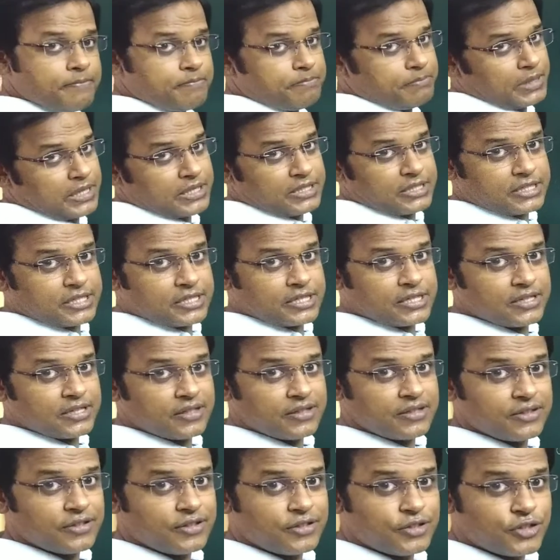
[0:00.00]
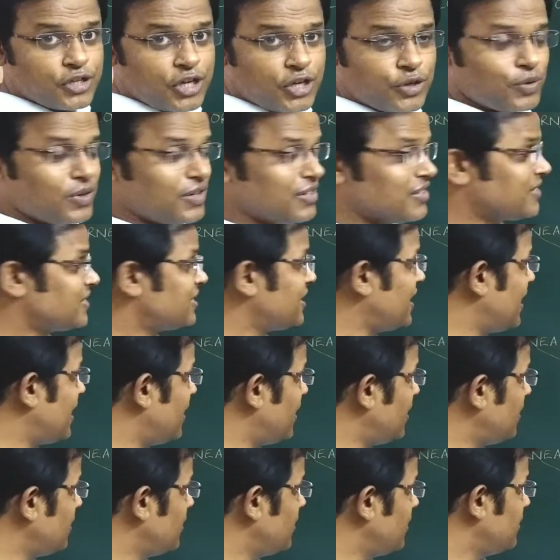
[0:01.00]
But try to
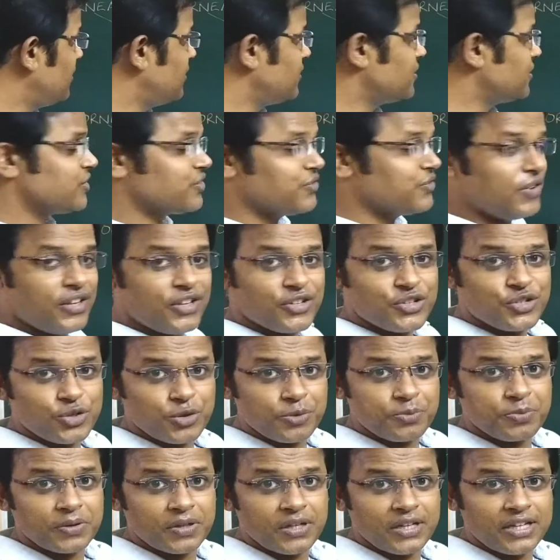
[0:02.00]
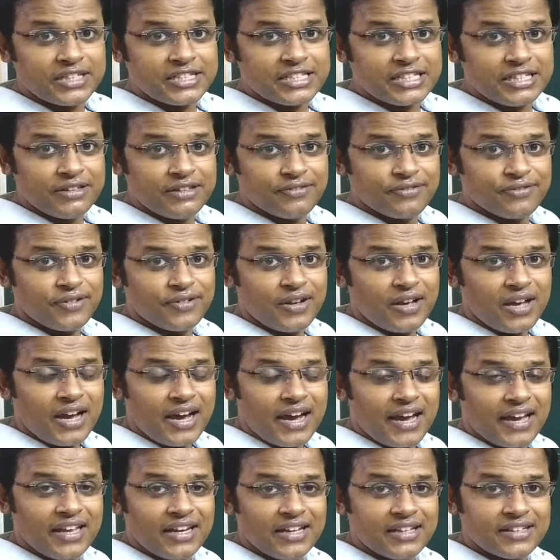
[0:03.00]
understand, this is very superlative
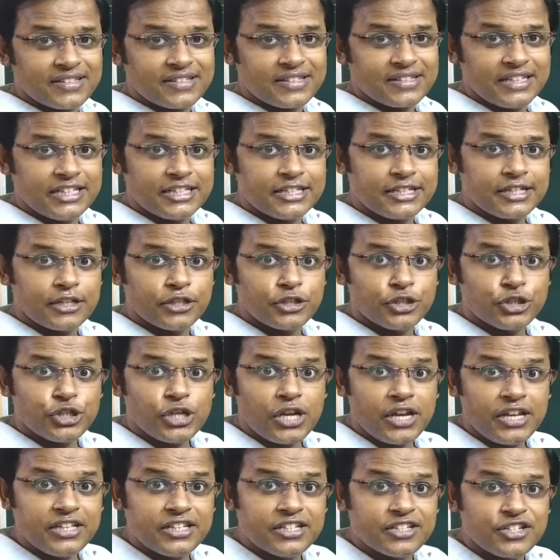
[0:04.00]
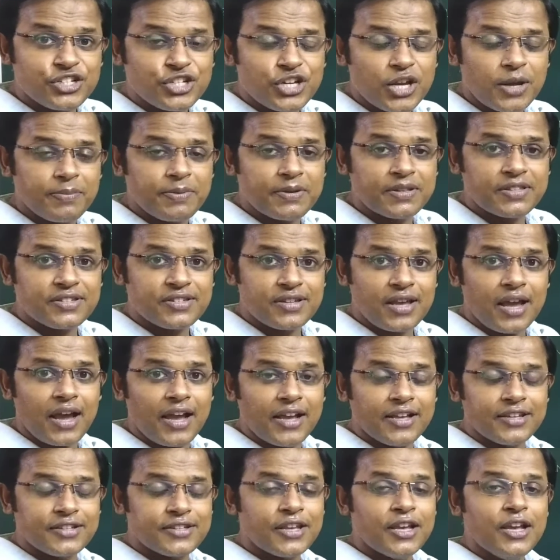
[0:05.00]
eye lens. It can change its shape and
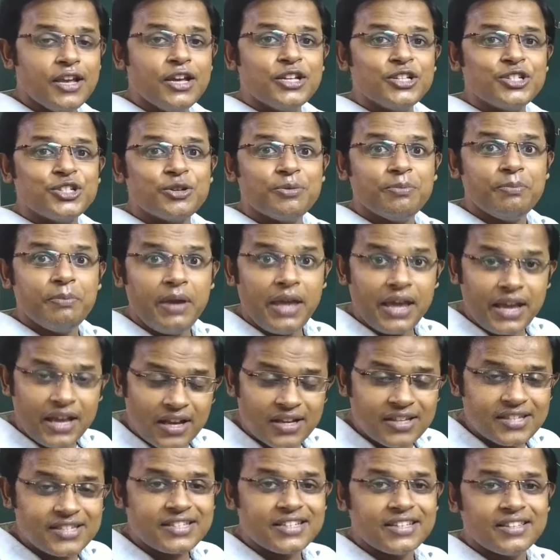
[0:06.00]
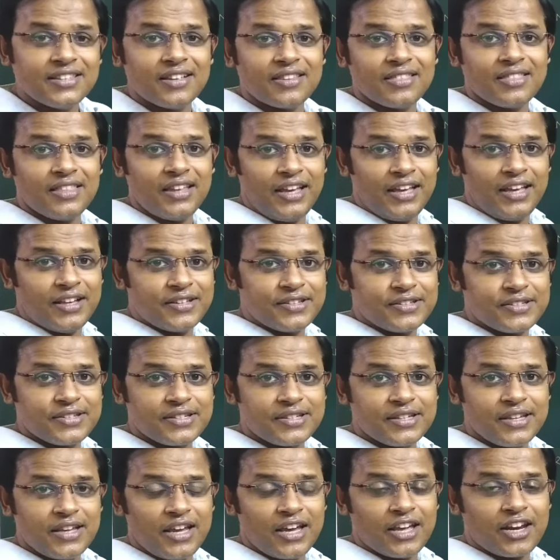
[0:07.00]
size to make us see the
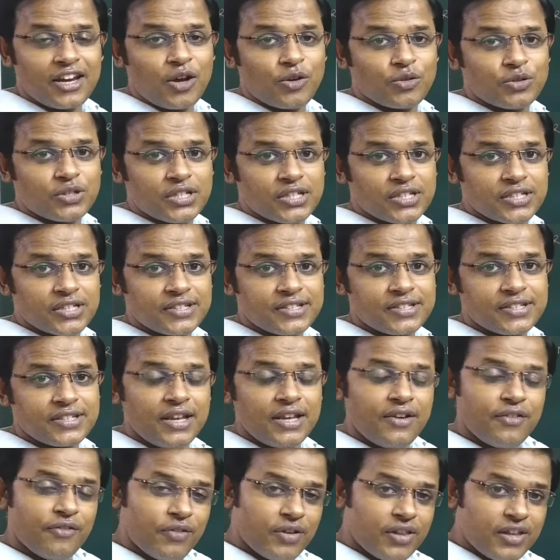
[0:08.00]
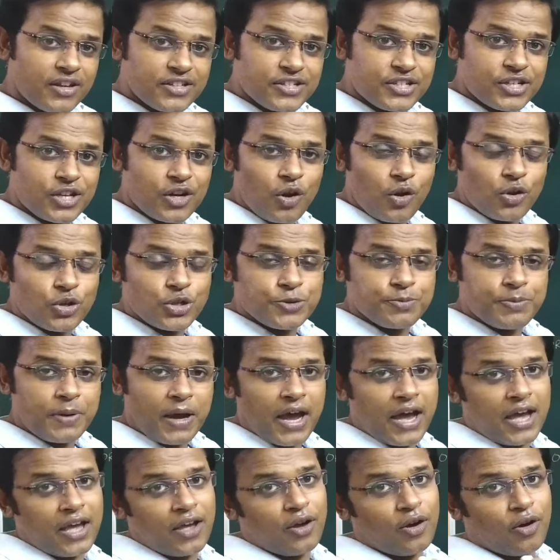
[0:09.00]
things around us, whether it's close
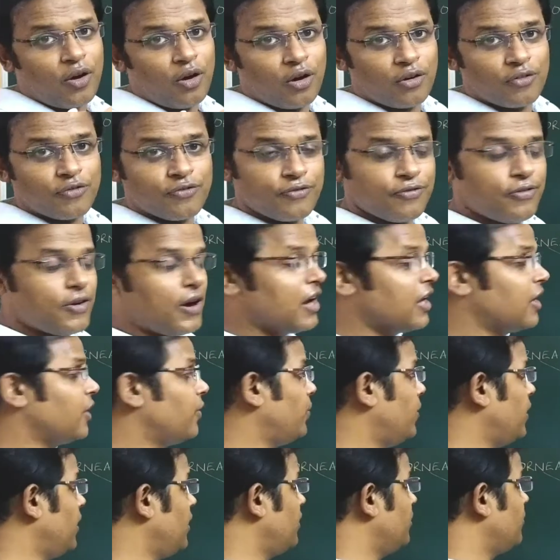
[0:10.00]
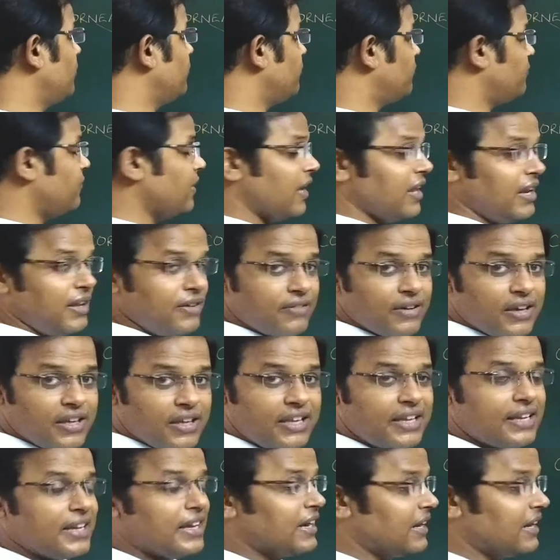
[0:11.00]
by or far away, very,
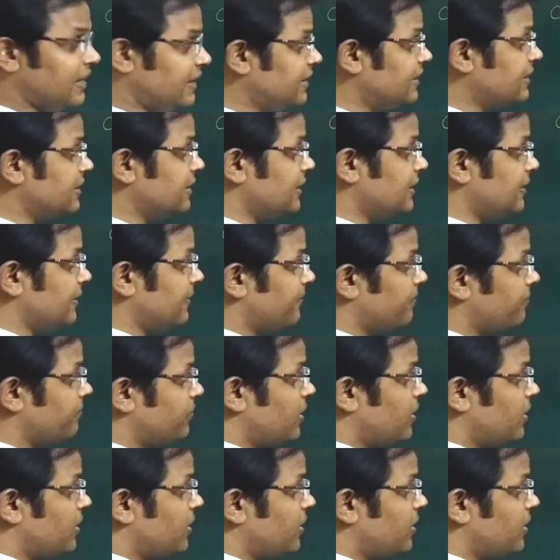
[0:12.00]
very clearly.